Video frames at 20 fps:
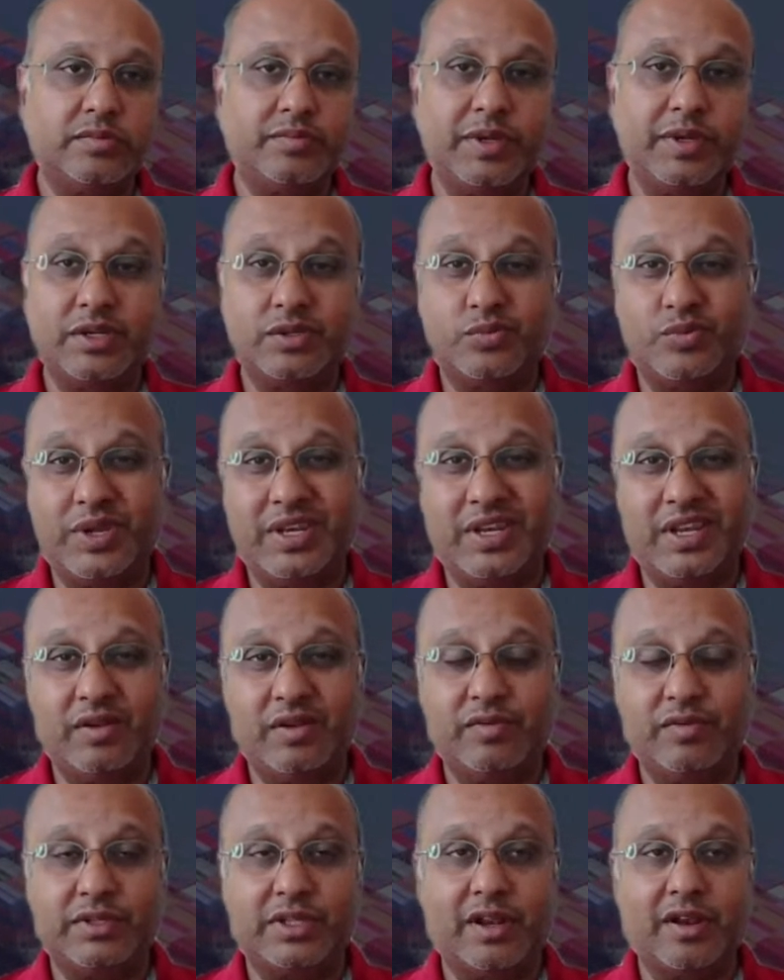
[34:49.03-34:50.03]
Because we deal
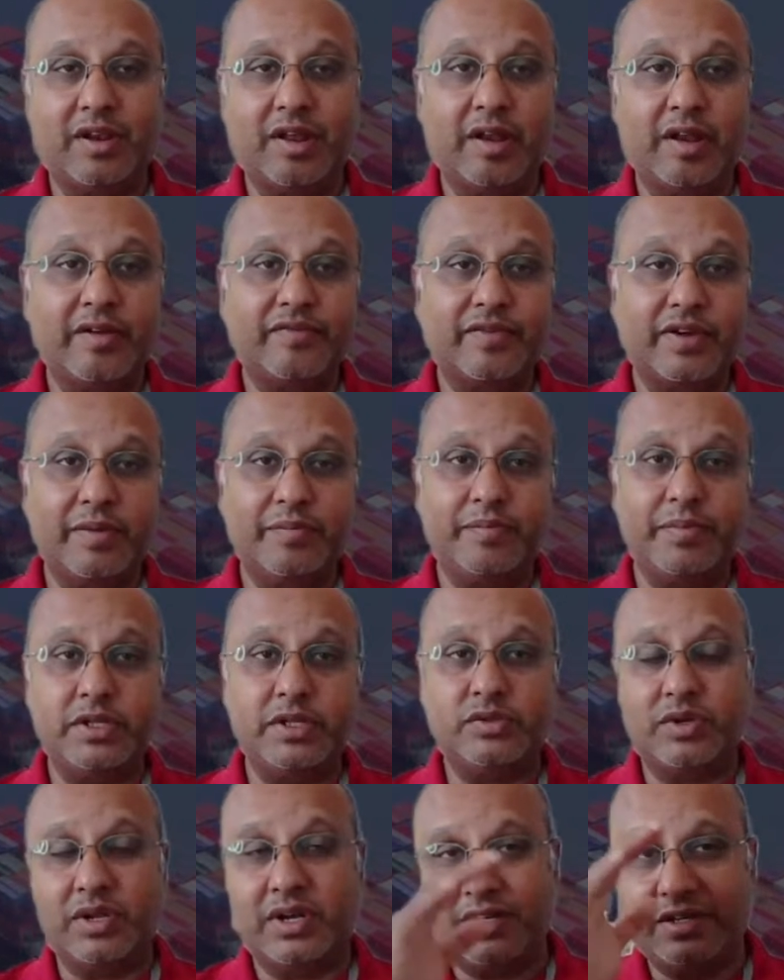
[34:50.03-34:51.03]
with a lot of
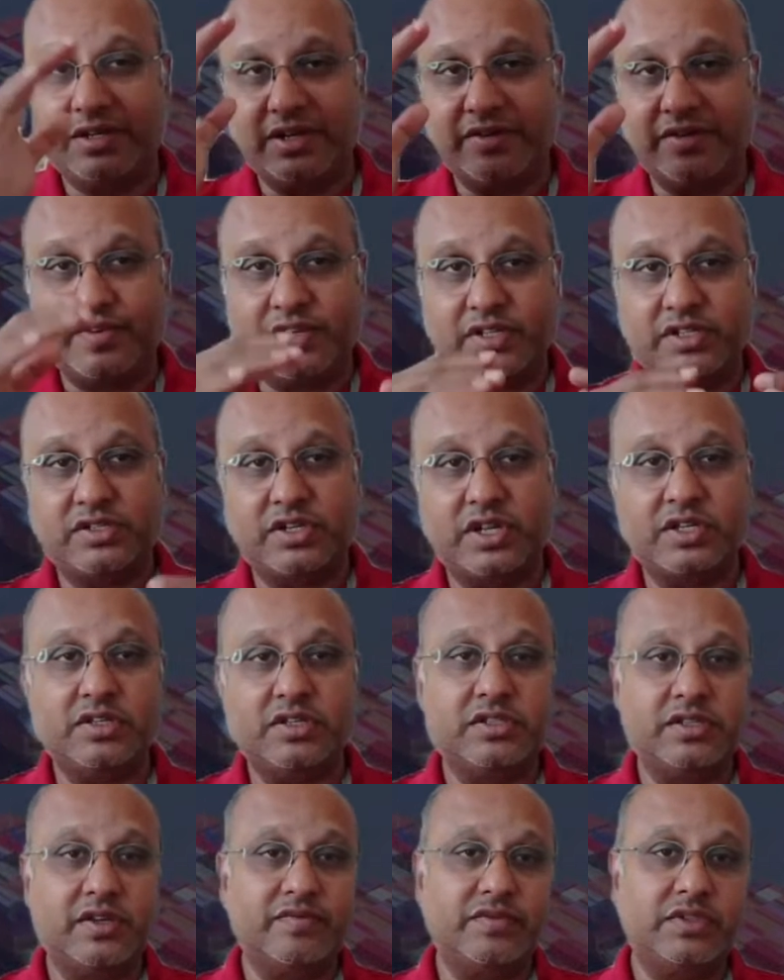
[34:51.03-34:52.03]
companies who are at different
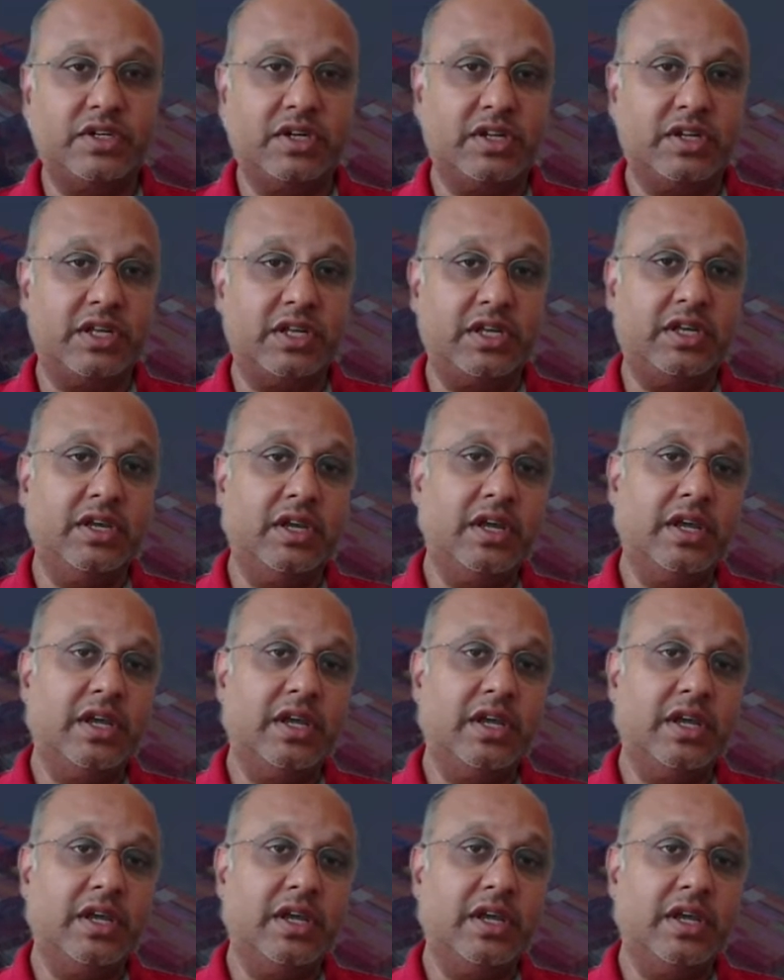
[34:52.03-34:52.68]
stages of journey,